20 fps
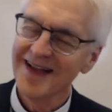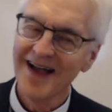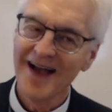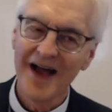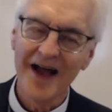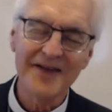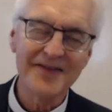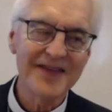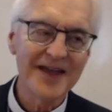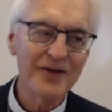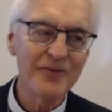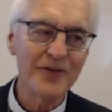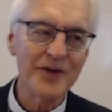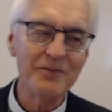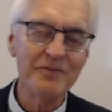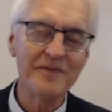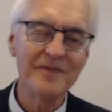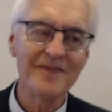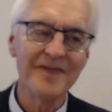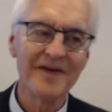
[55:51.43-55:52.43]
I think we,
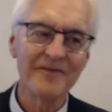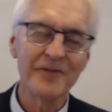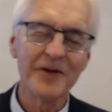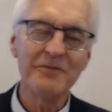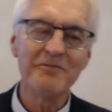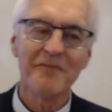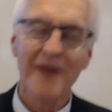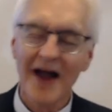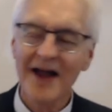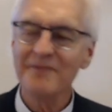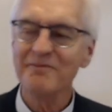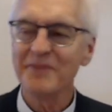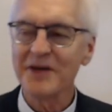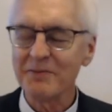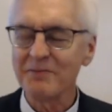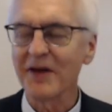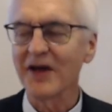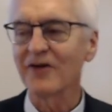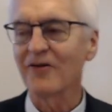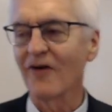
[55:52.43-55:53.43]
we might be
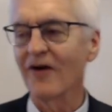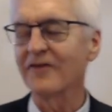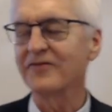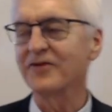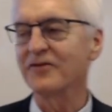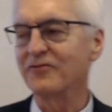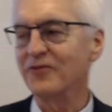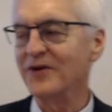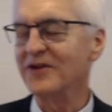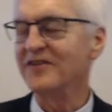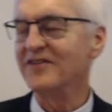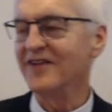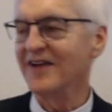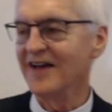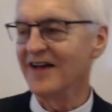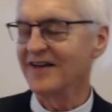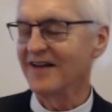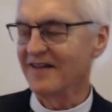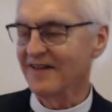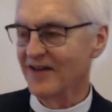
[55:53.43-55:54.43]
better off if we
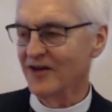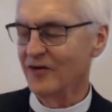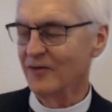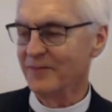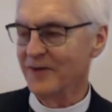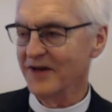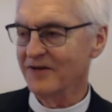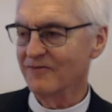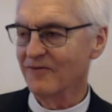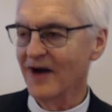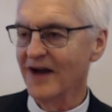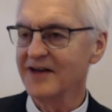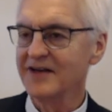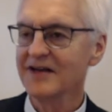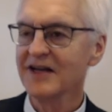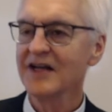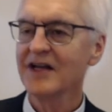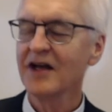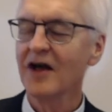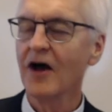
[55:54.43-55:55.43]
did a little bit, right?
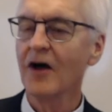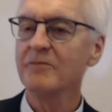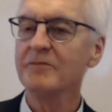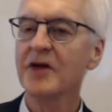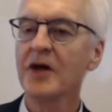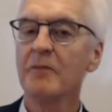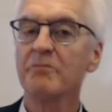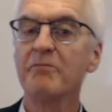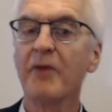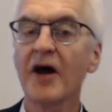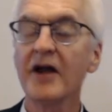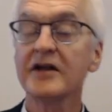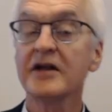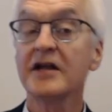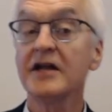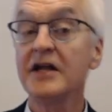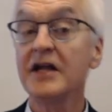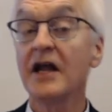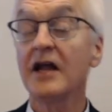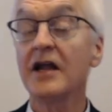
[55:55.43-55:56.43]
Um,
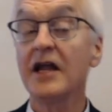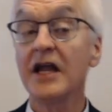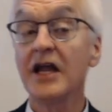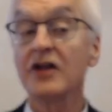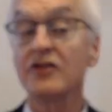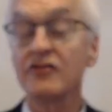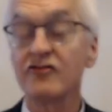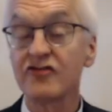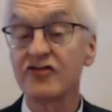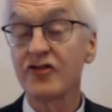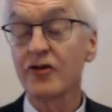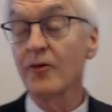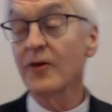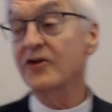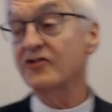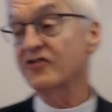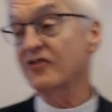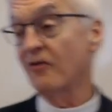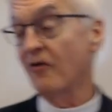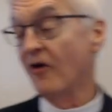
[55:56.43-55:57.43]
but in
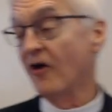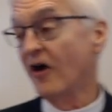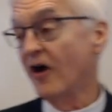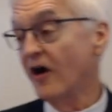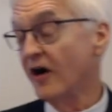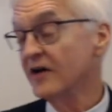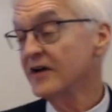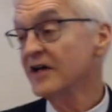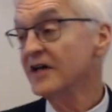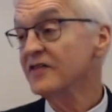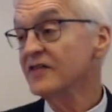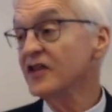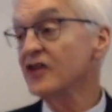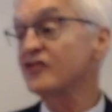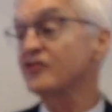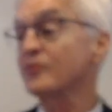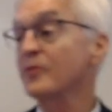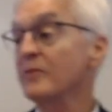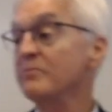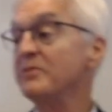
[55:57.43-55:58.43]
Jewish law,
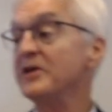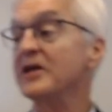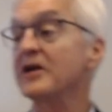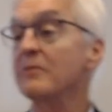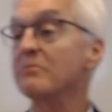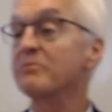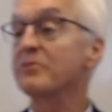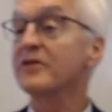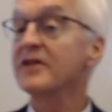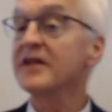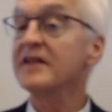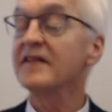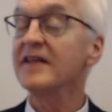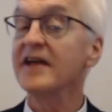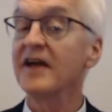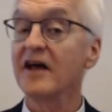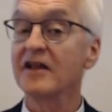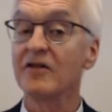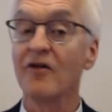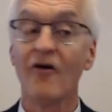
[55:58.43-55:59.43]
this would be
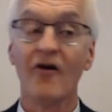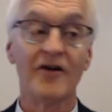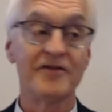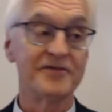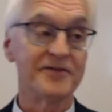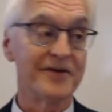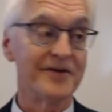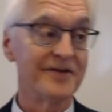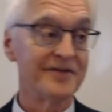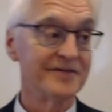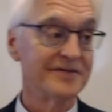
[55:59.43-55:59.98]
completely unlawful.